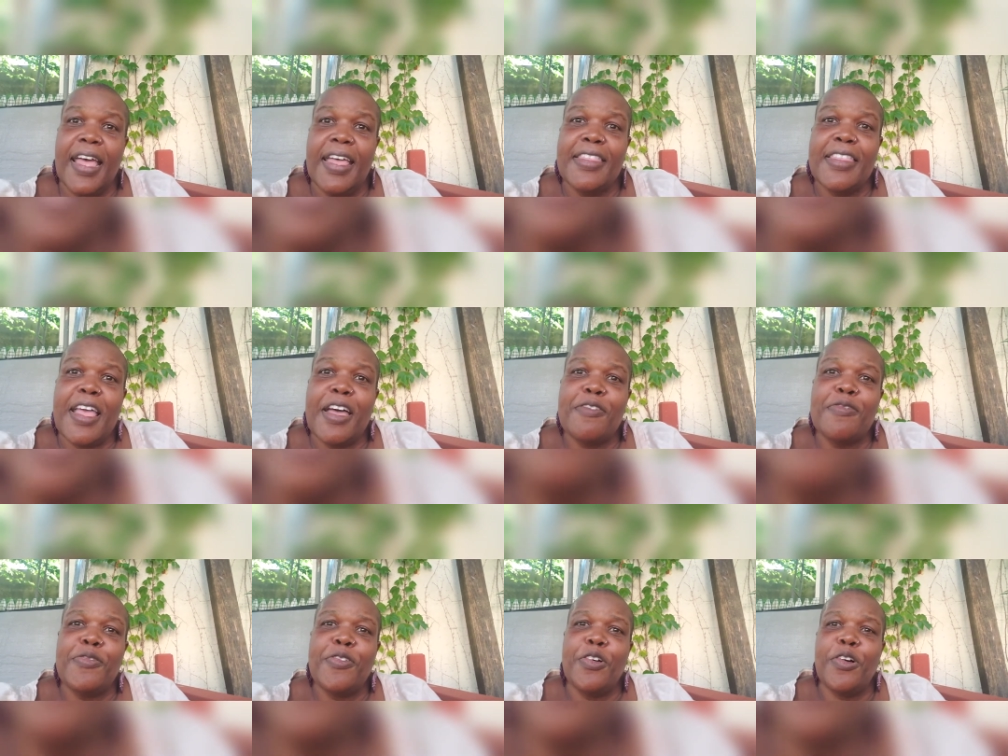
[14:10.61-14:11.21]

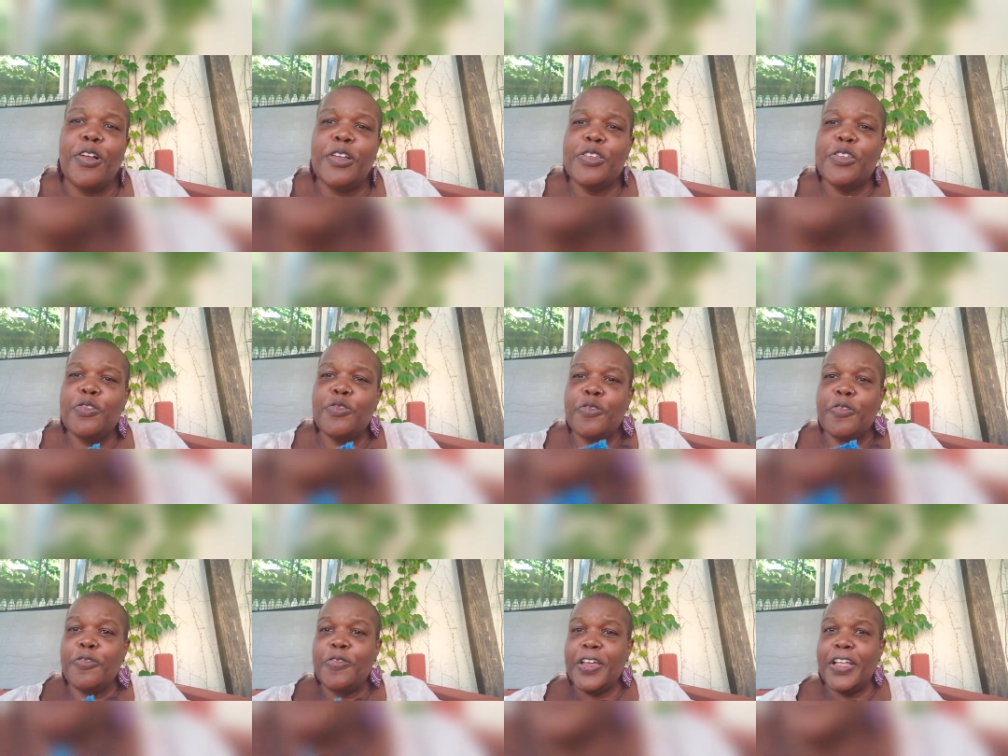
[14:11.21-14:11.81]
Now, for all
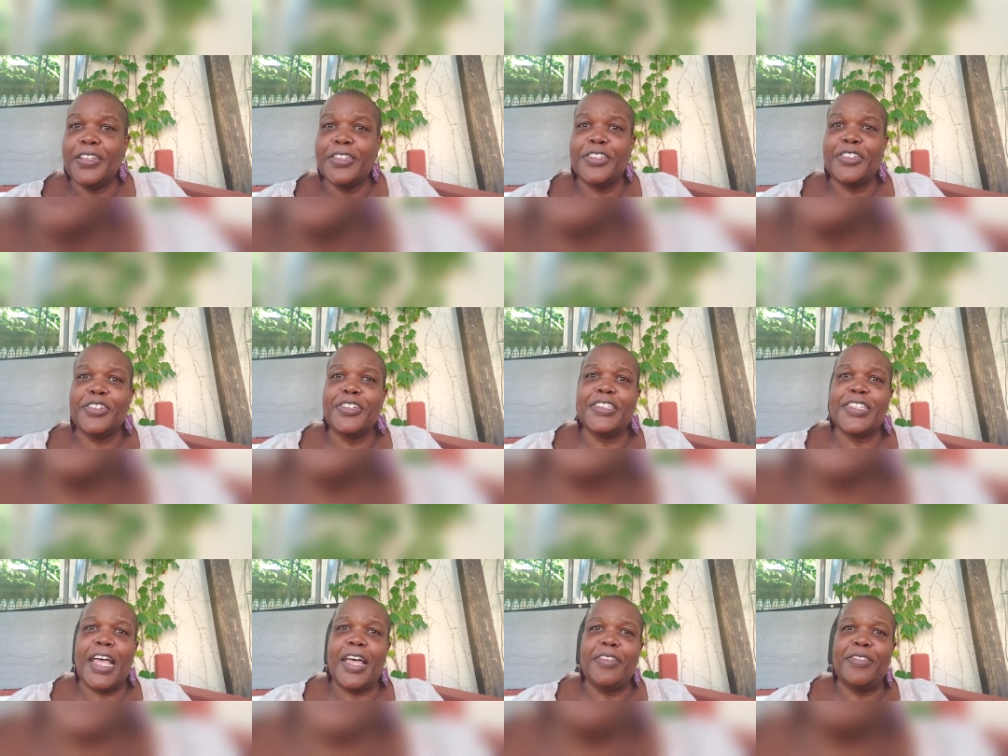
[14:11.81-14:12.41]
you
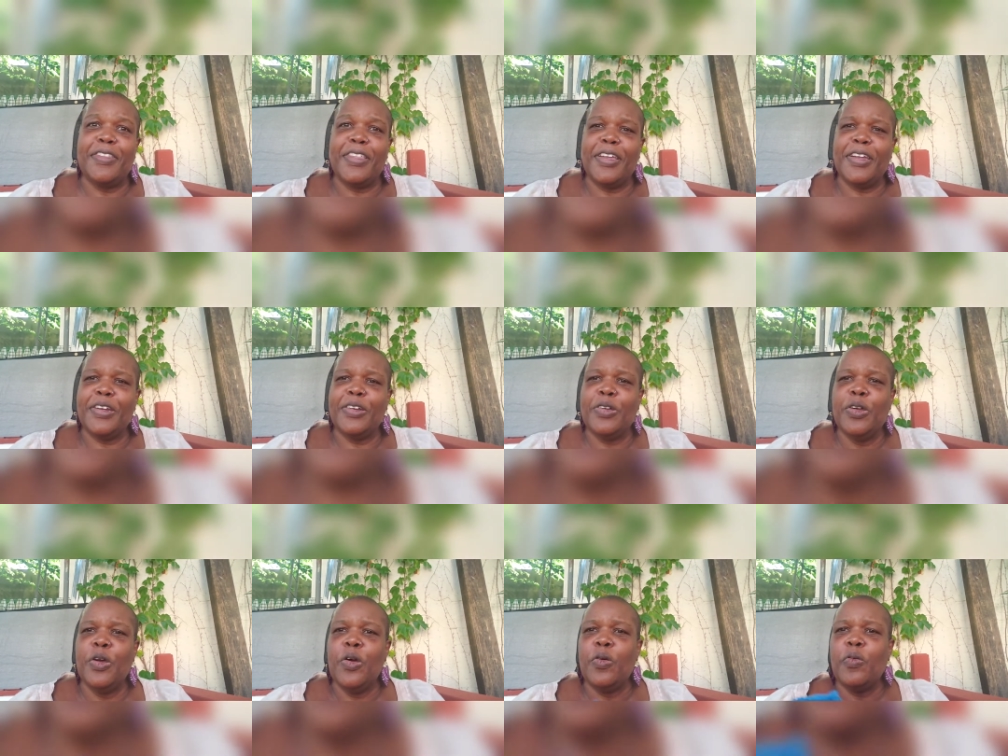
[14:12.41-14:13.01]
felters out there,
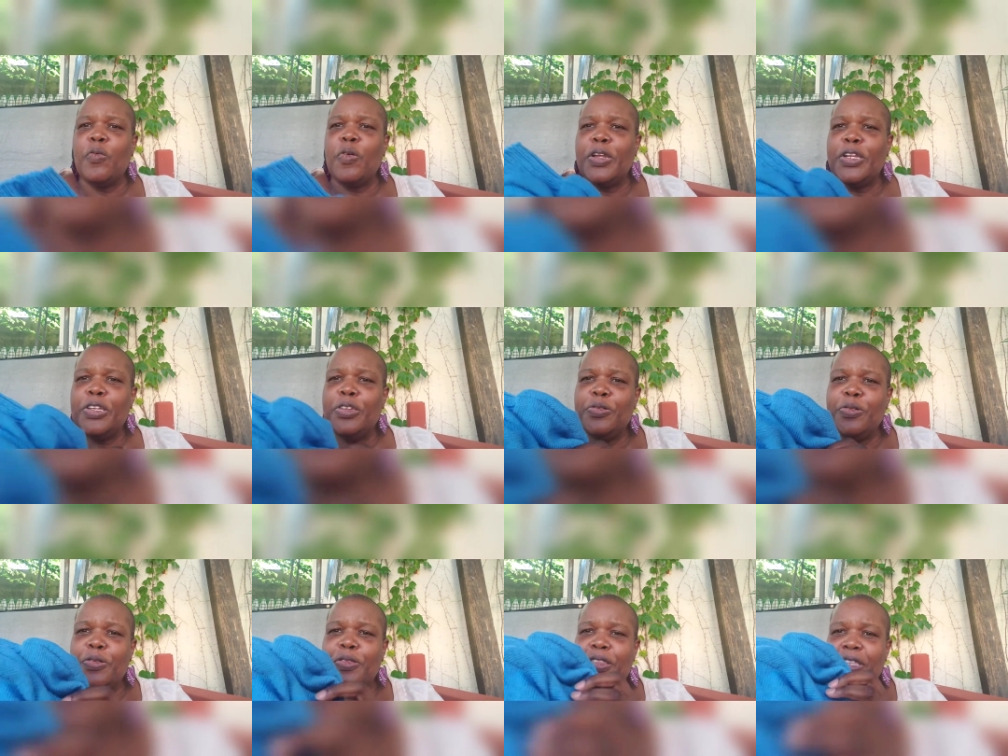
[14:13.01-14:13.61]
what do
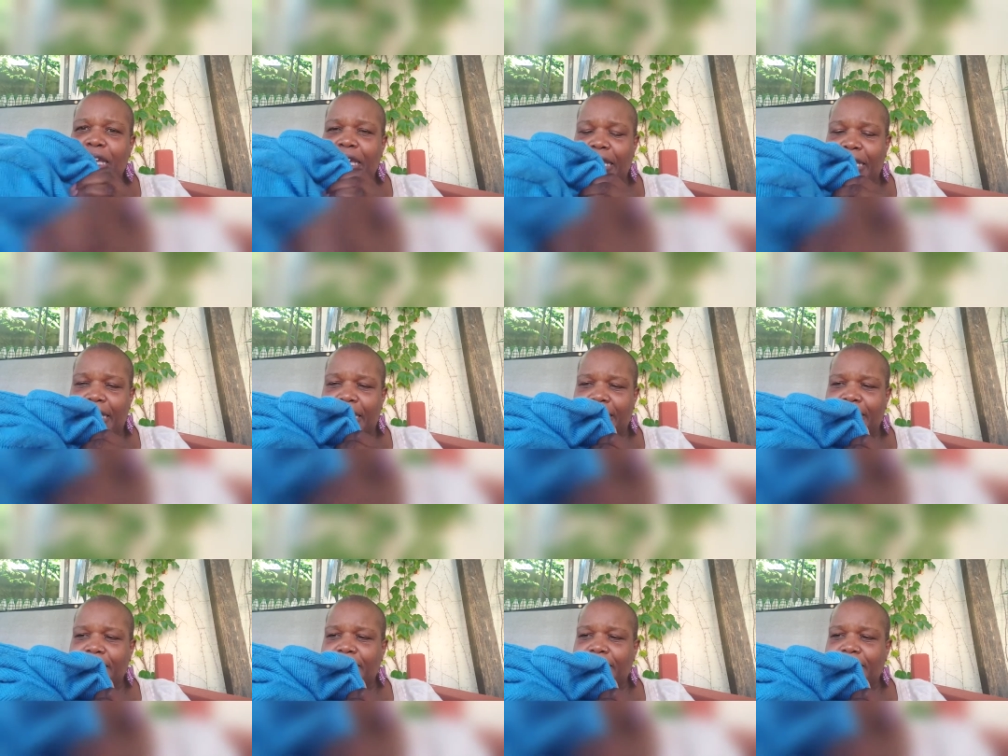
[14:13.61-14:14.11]
you think?